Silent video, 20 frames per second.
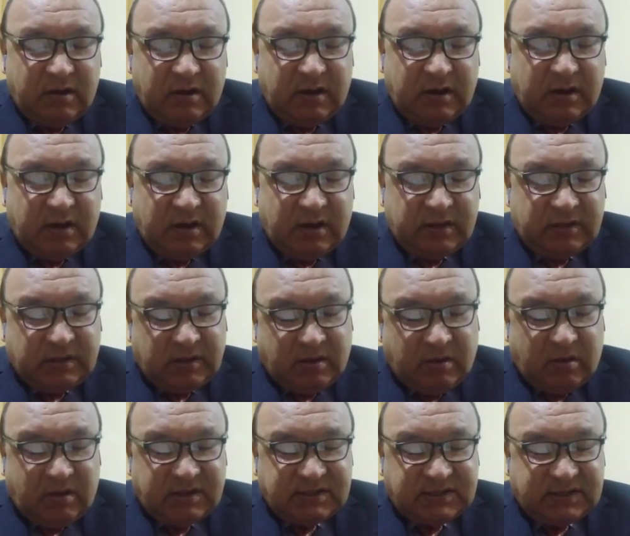uh, the
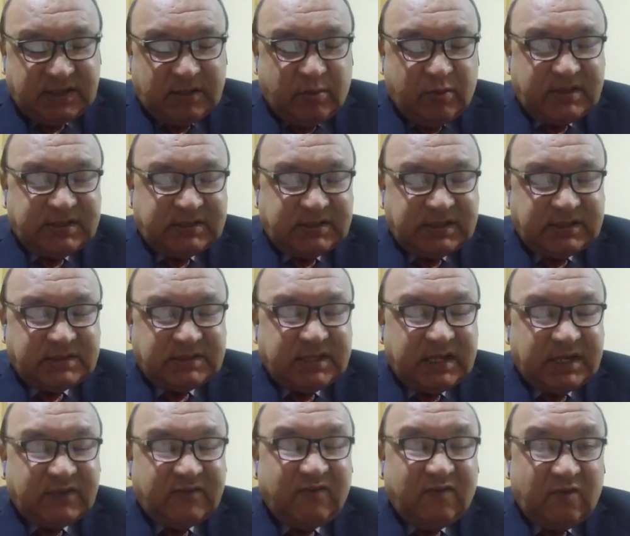consequences
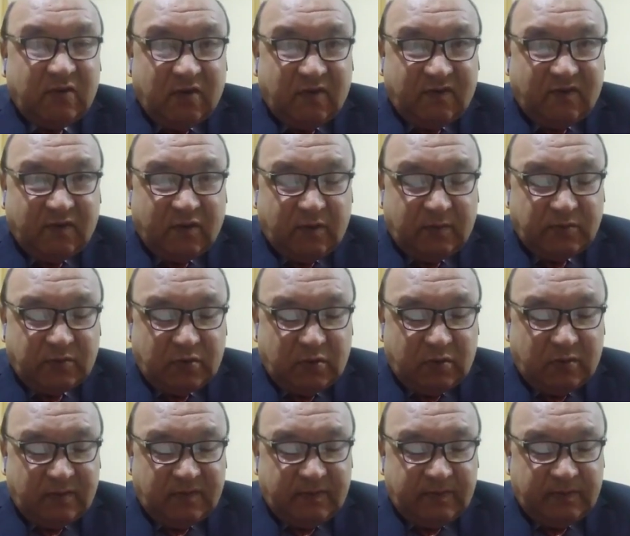that flow from
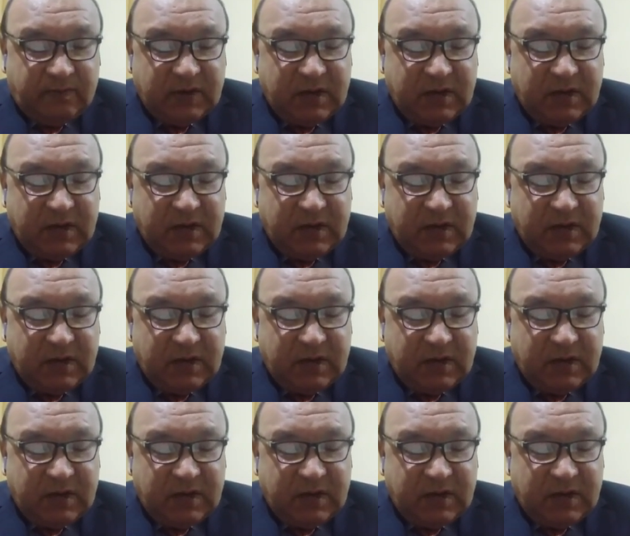them.